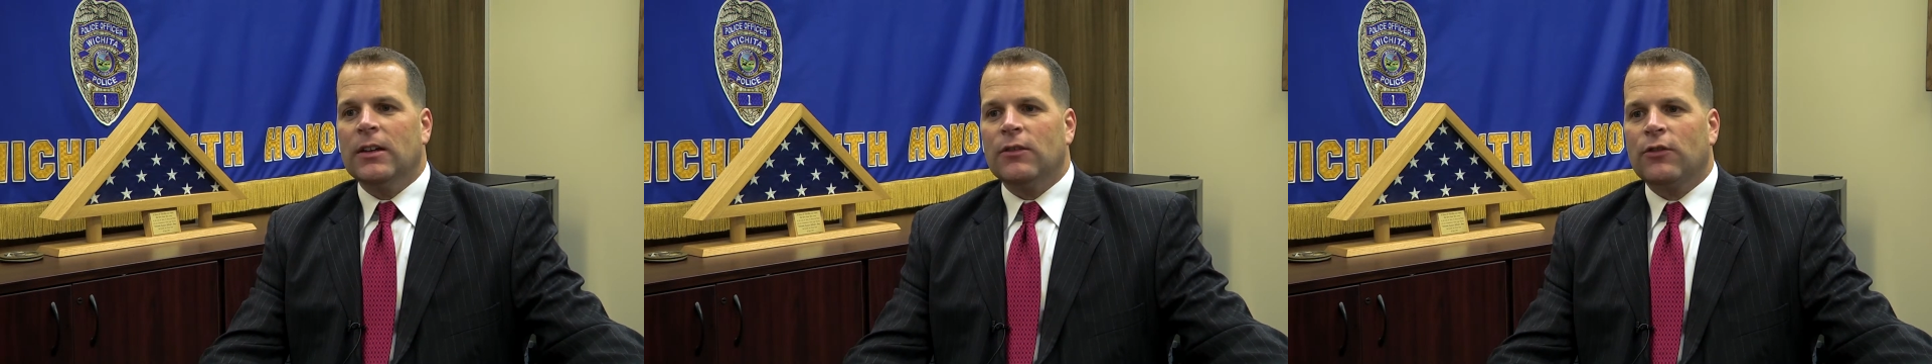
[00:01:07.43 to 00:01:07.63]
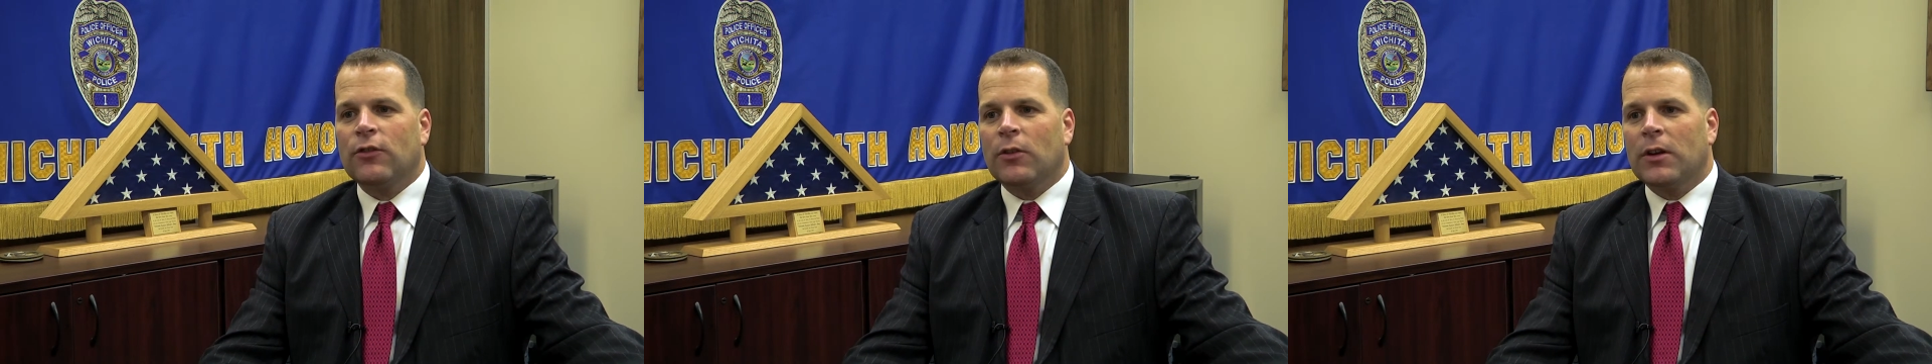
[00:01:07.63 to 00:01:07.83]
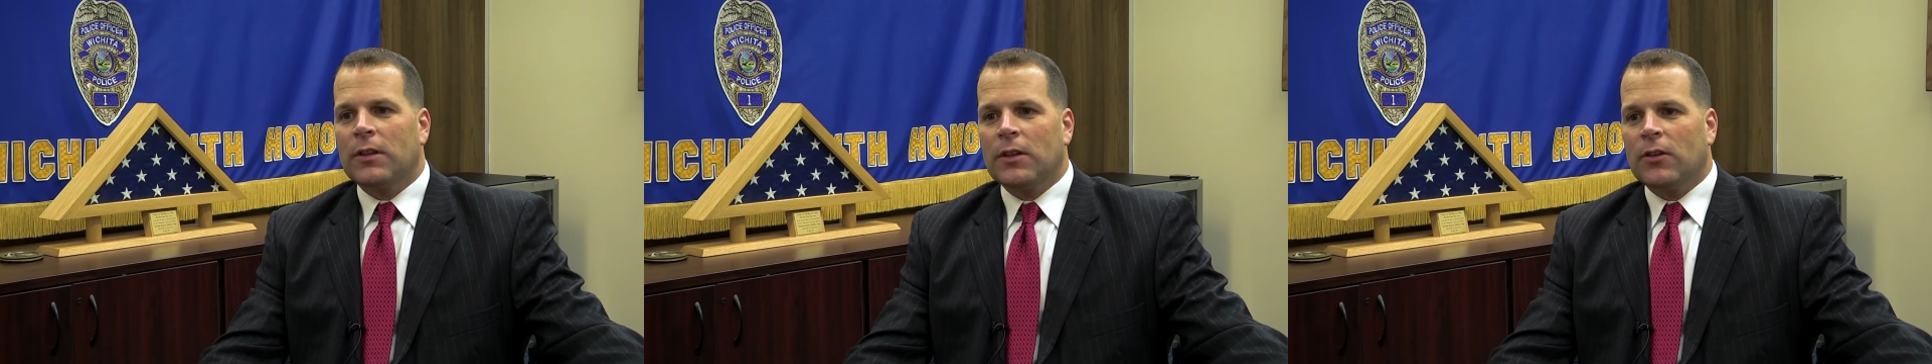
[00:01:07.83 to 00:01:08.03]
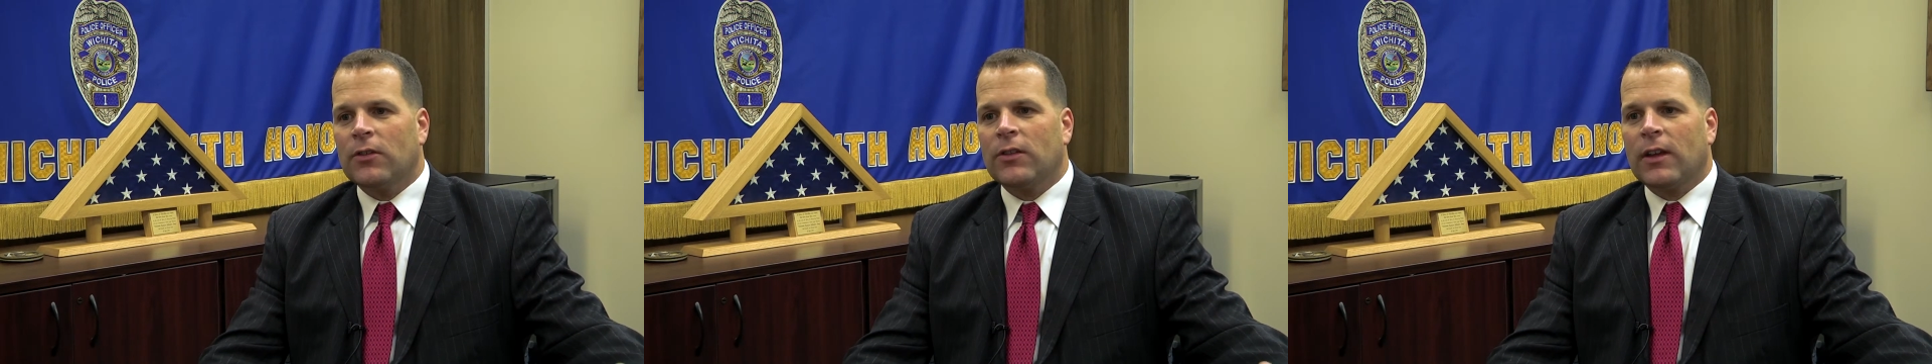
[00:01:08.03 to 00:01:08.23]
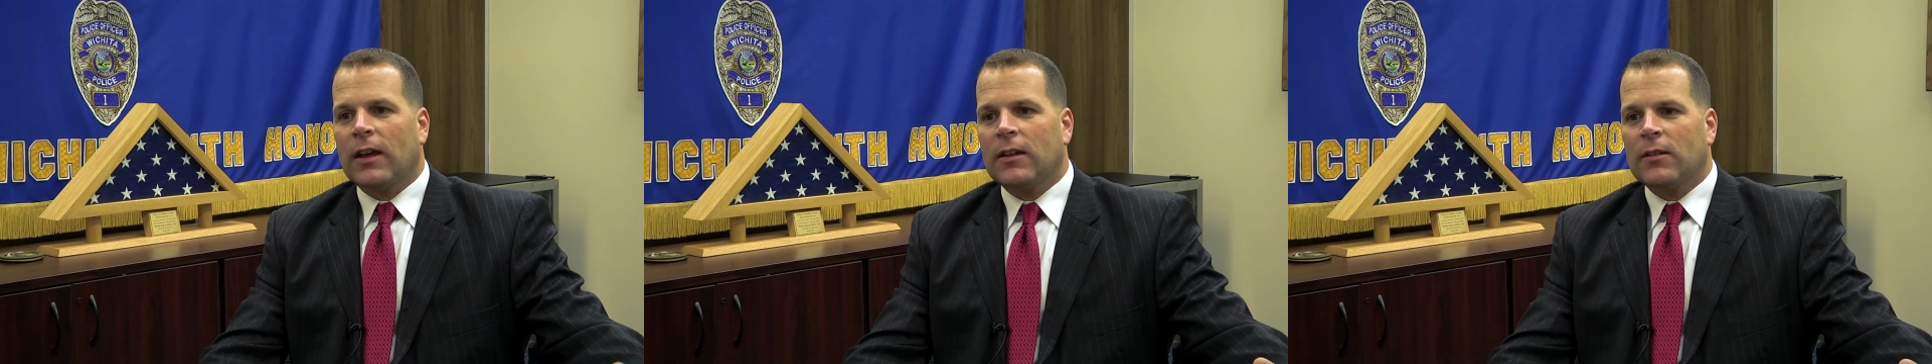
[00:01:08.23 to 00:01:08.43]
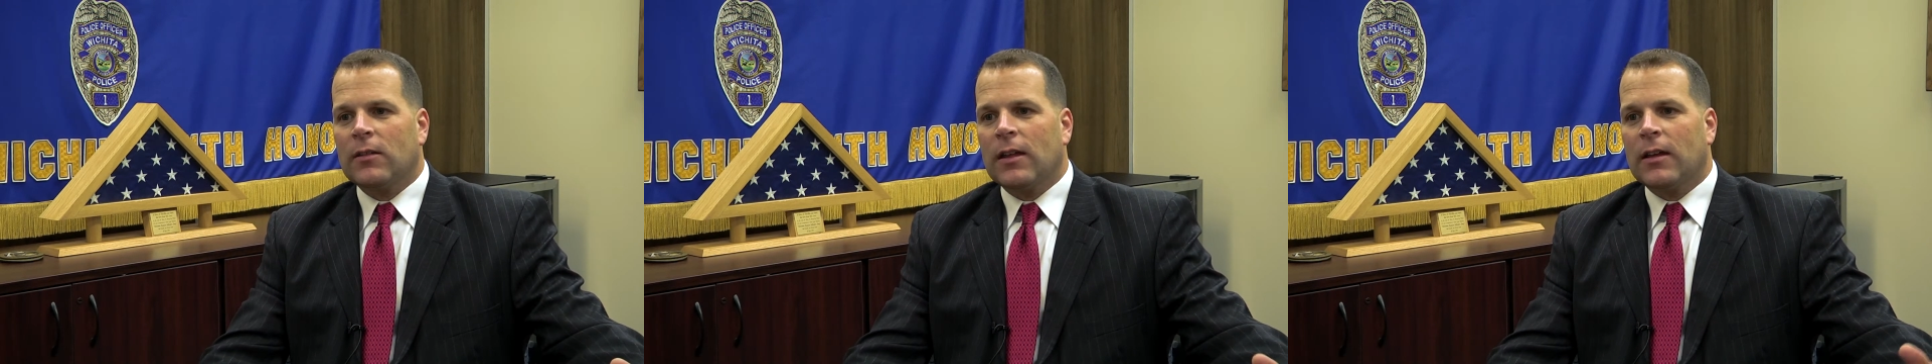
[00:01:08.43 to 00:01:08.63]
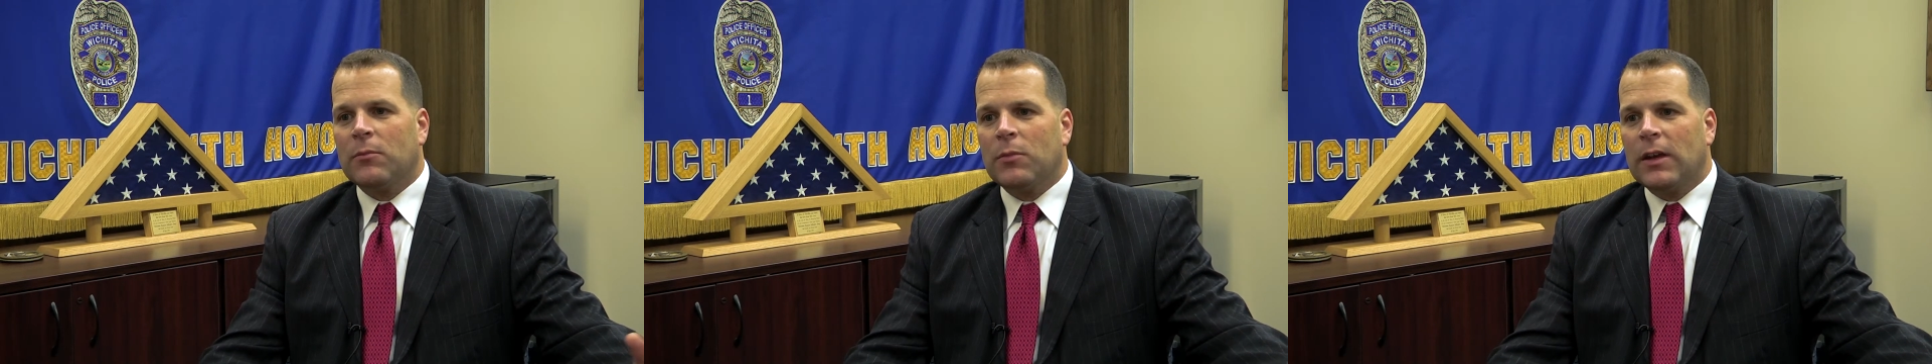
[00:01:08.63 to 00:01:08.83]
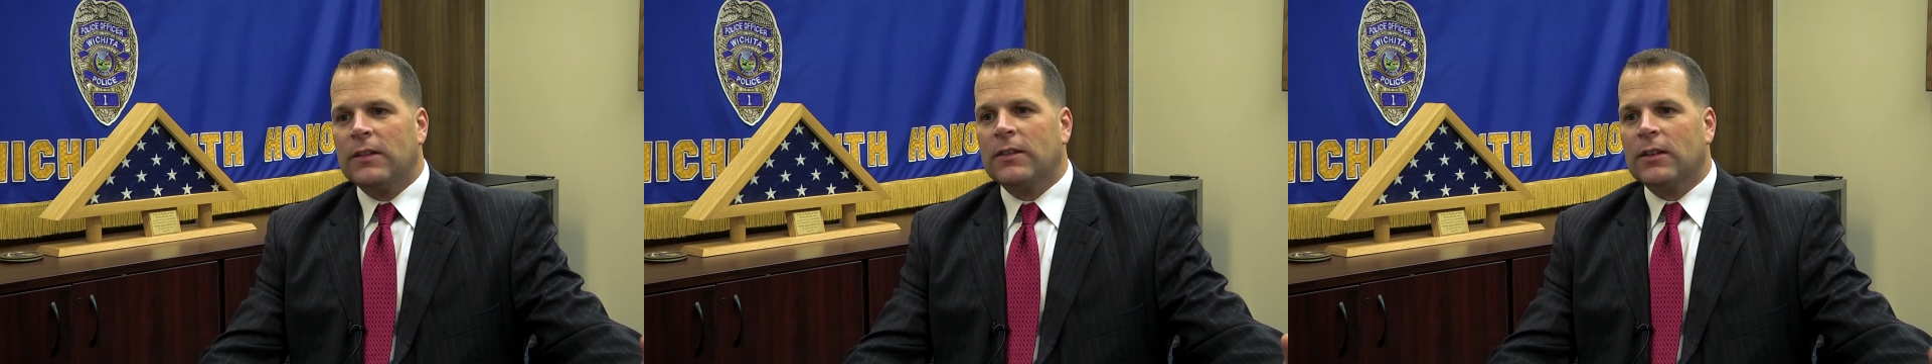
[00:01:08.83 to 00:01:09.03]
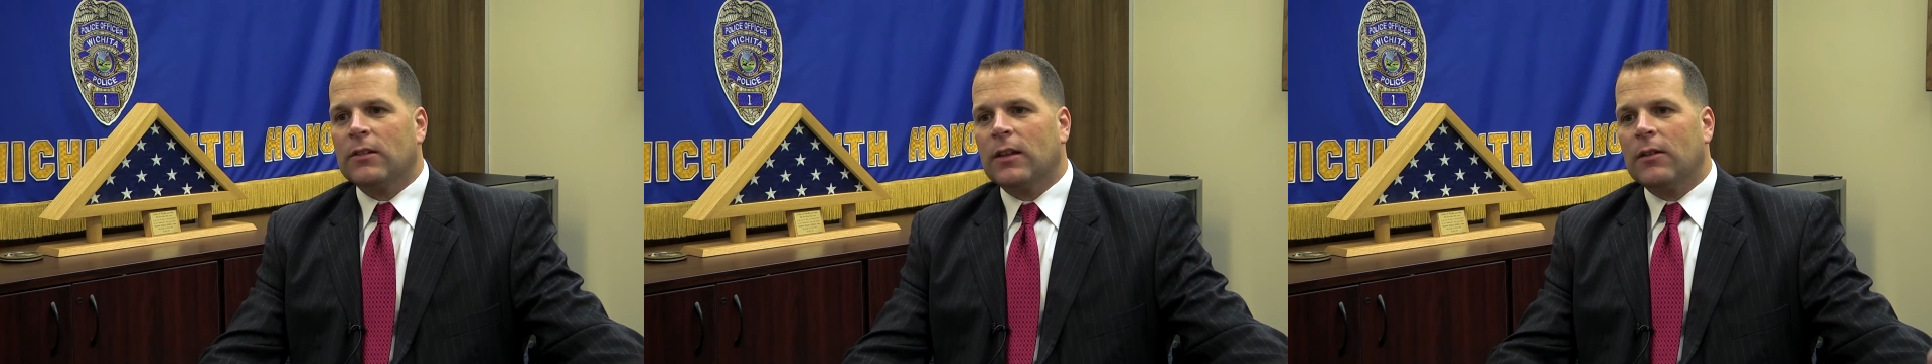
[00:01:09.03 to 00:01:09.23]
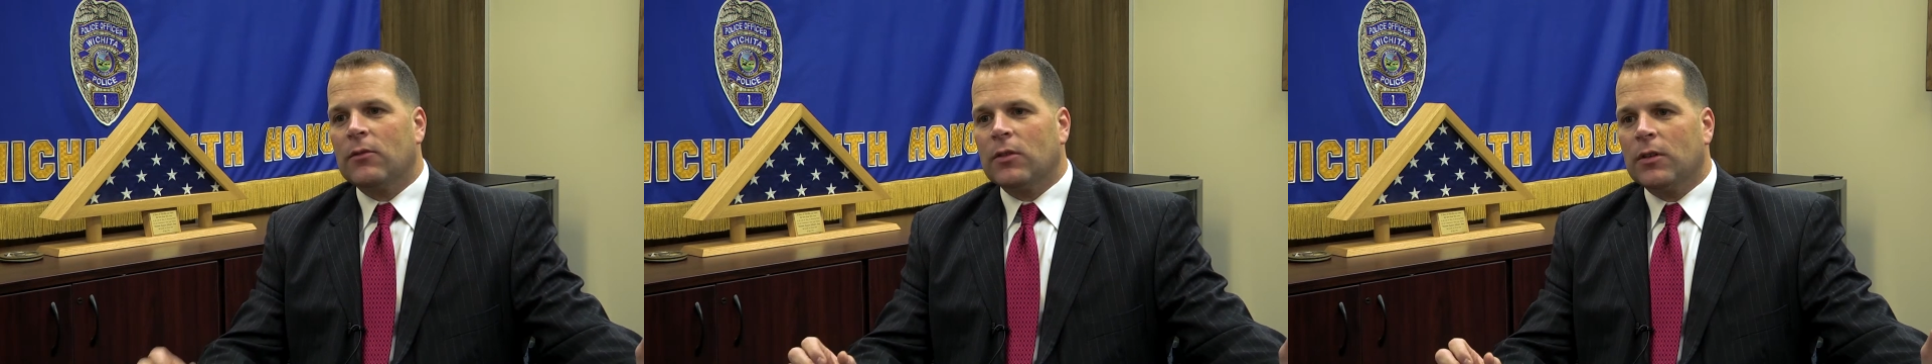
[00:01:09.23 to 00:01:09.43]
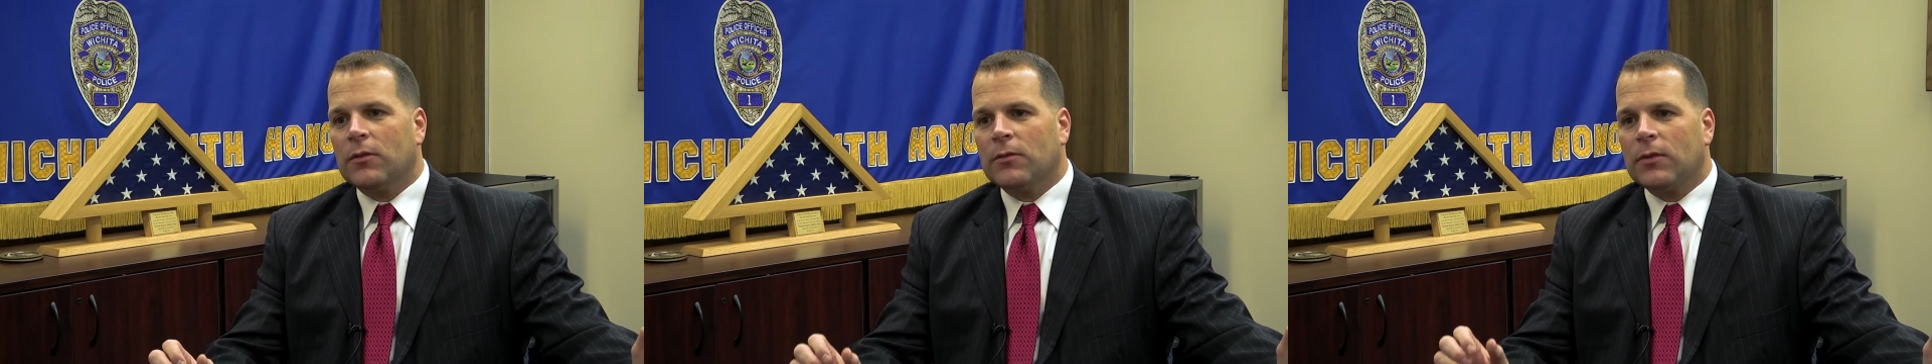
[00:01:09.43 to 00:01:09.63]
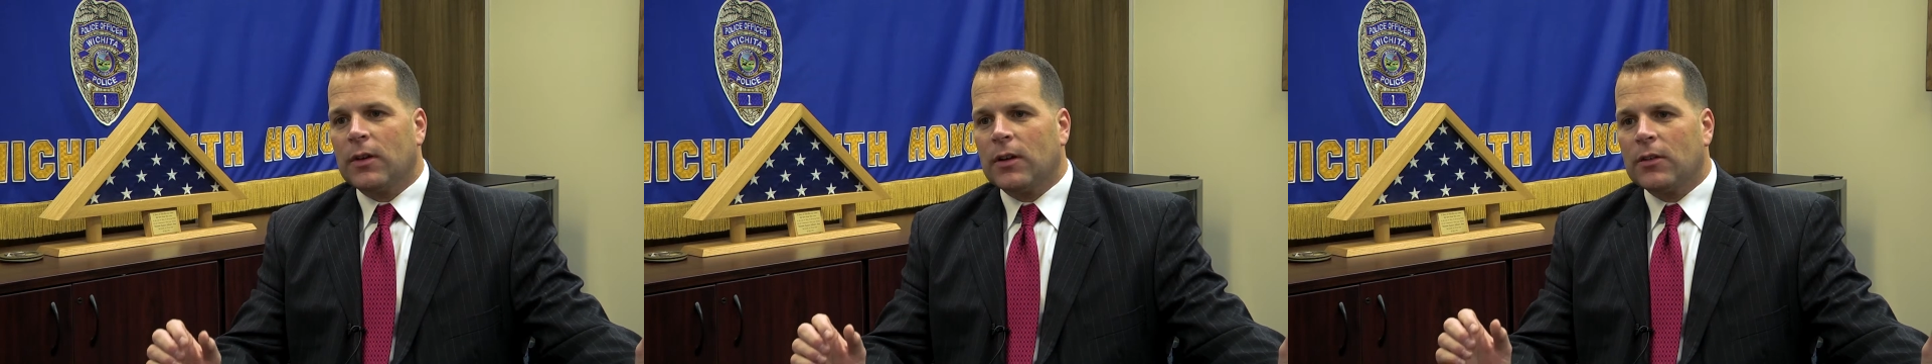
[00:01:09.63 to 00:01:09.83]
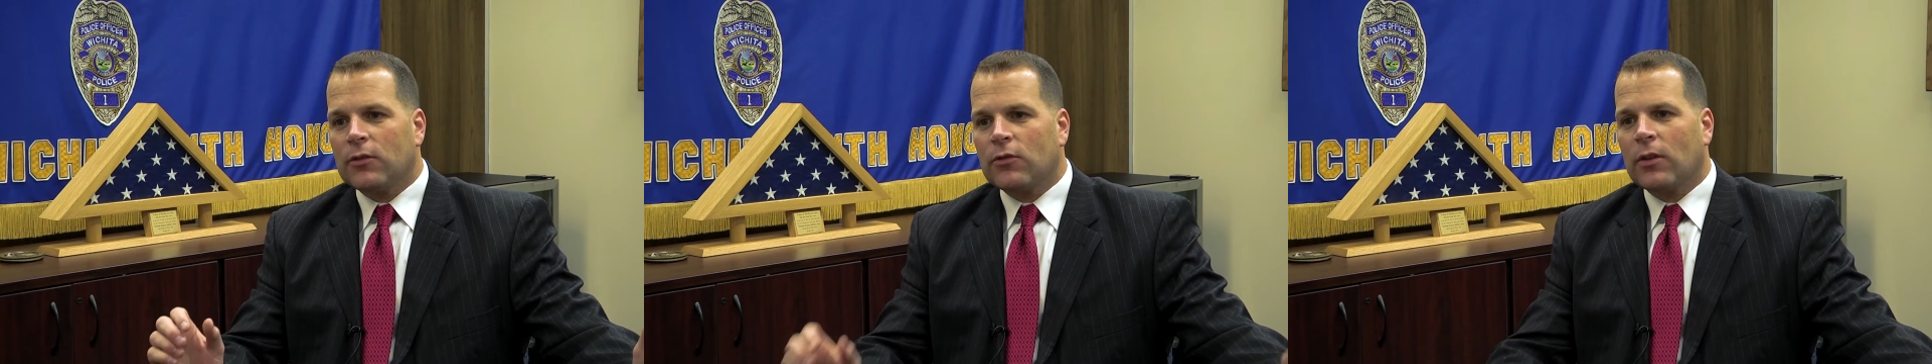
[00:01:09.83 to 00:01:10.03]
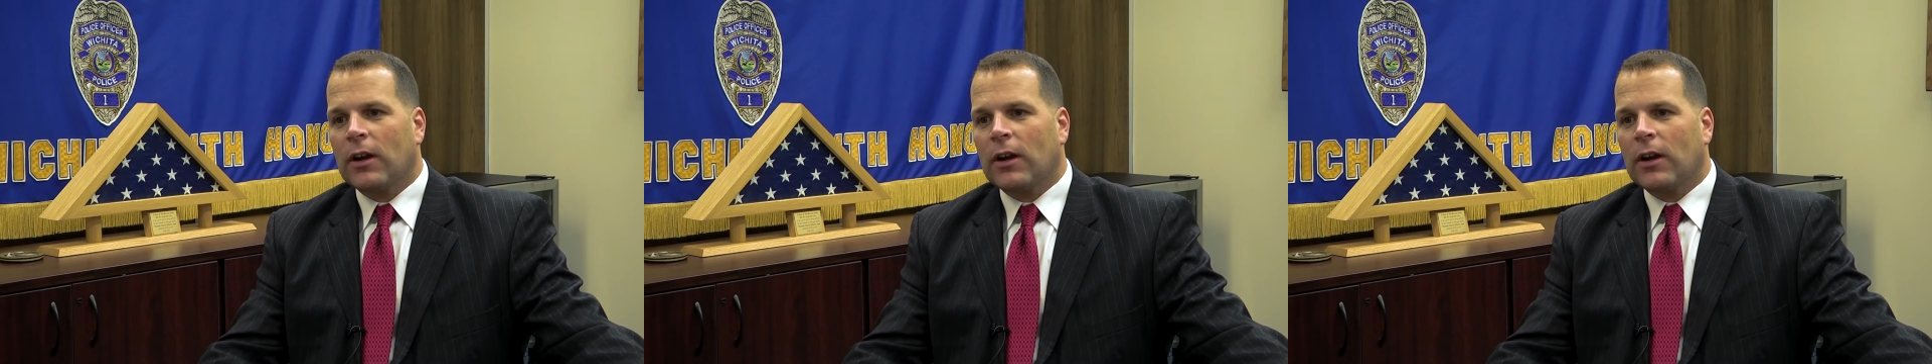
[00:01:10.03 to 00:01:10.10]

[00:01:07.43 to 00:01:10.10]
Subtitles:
ensuring there's that basic level of